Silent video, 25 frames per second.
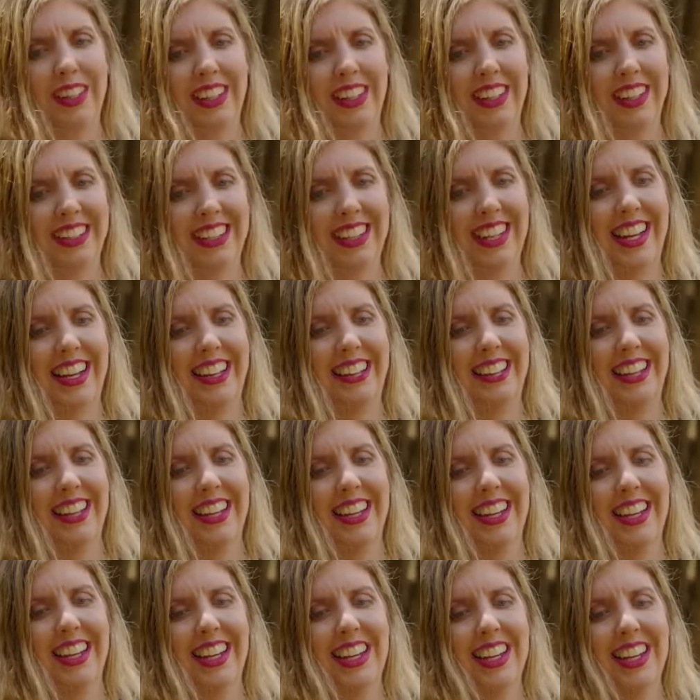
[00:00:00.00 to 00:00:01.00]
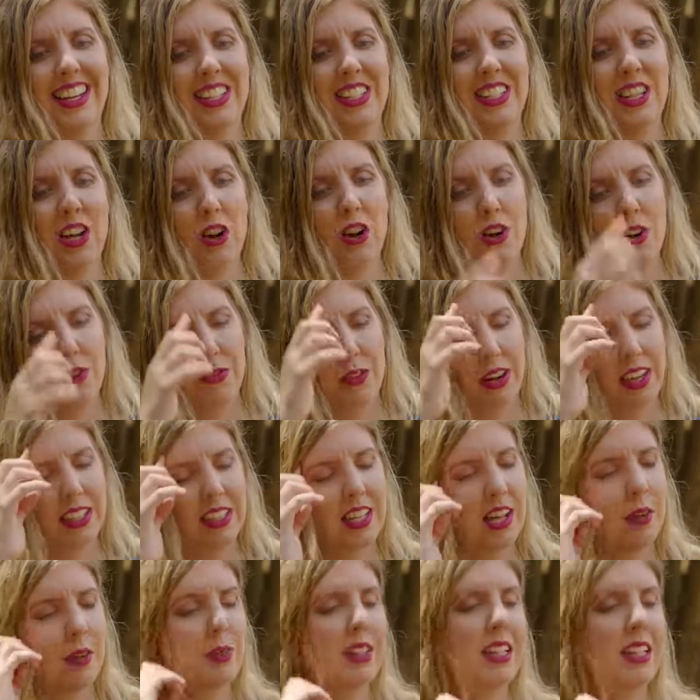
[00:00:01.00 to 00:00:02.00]
It's like, so for
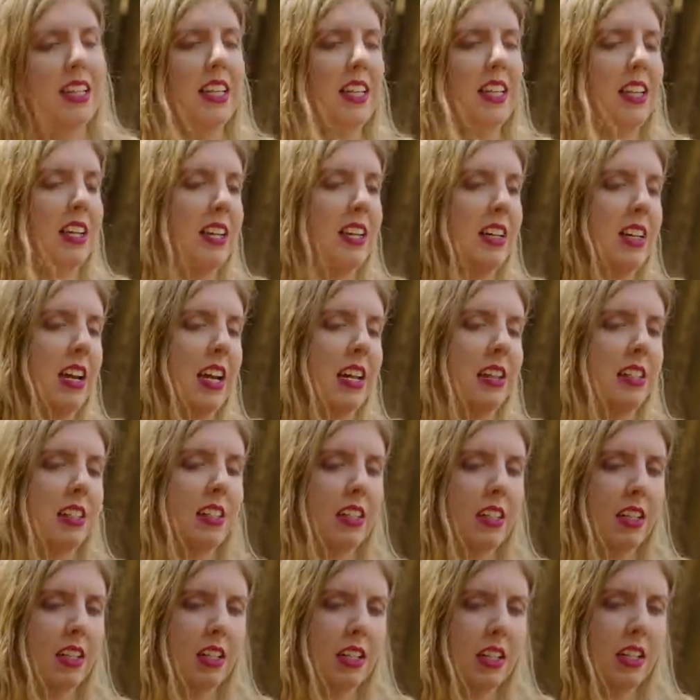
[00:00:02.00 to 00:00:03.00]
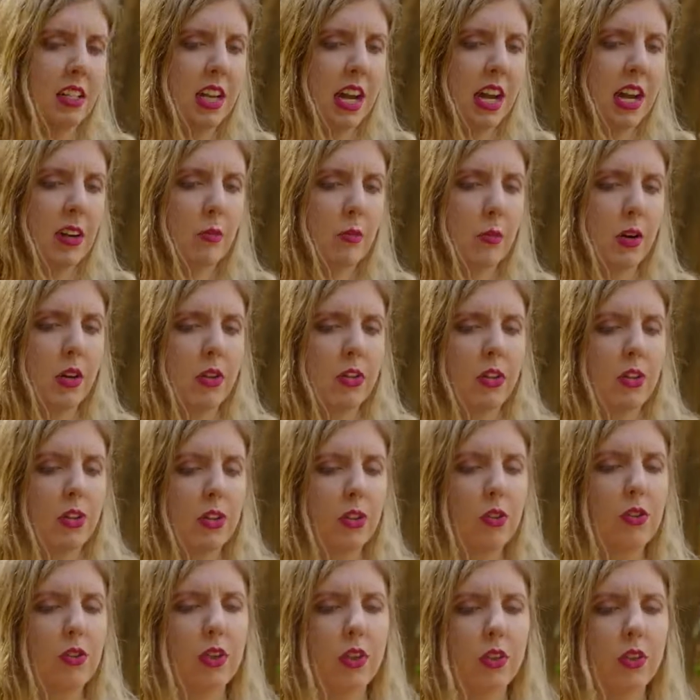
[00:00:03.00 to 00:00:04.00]
example, here at the NileOne
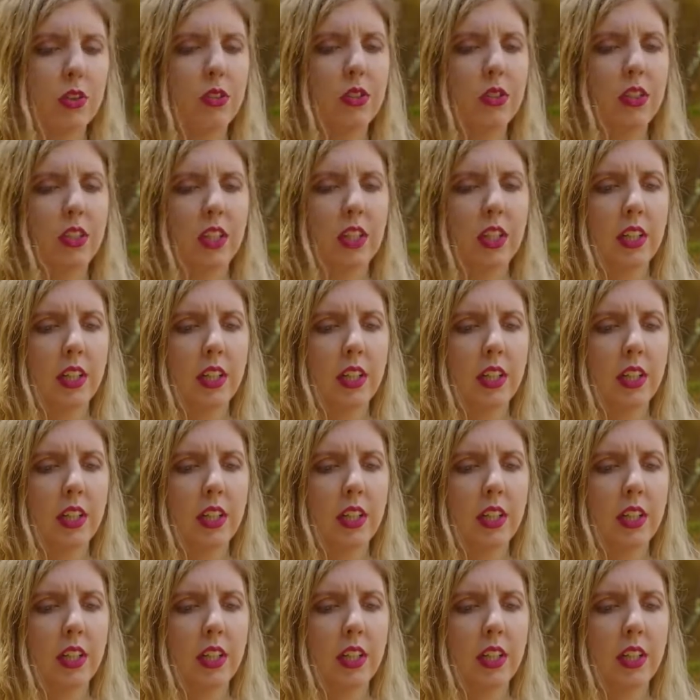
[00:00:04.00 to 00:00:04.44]
Studio,